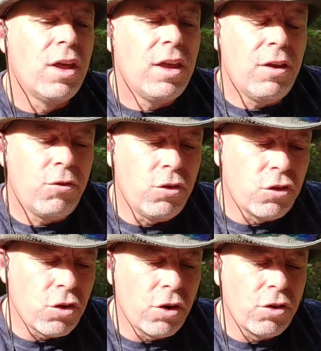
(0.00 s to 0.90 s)
if you
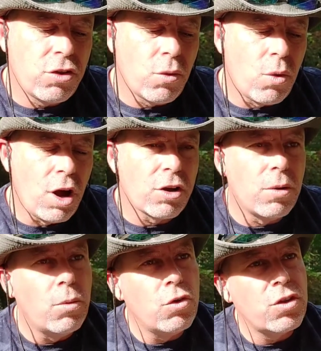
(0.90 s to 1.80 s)
started to walk your
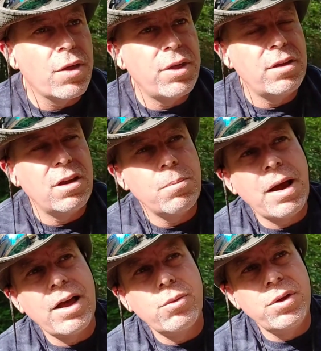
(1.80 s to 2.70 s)
most authentic
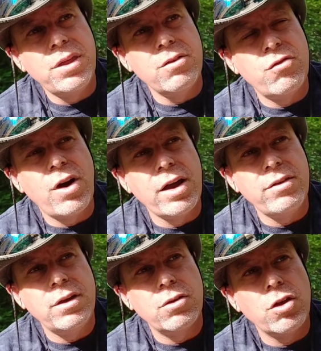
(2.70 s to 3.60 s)
path within 5
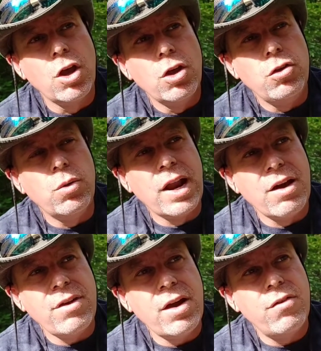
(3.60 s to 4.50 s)
years, you would
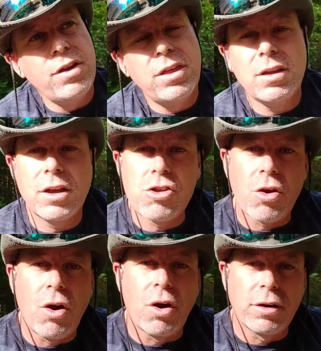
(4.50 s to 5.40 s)
have everything that your
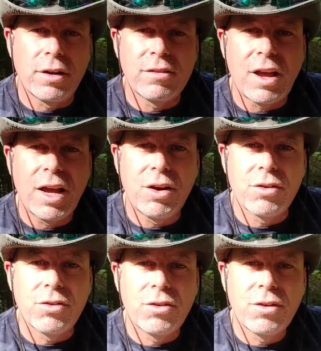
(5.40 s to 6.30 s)
heart desires?